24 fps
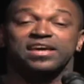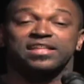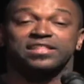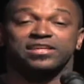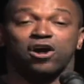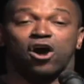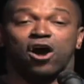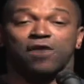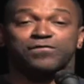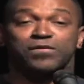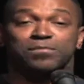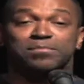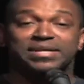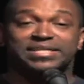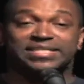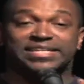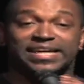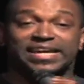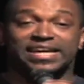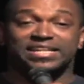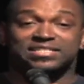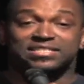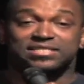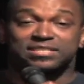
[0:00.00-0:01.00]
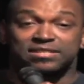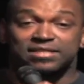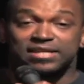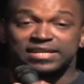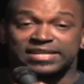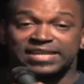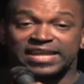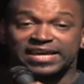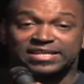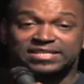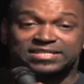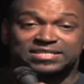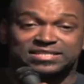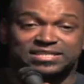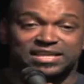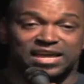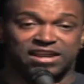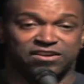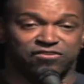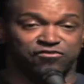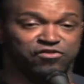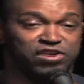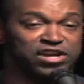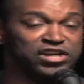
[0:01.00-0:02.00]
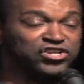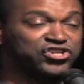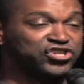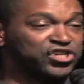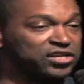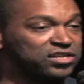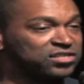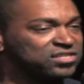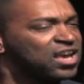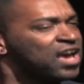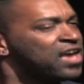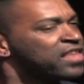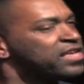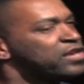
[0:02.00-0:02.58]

They offer me tickets to the Knicks and Rangers.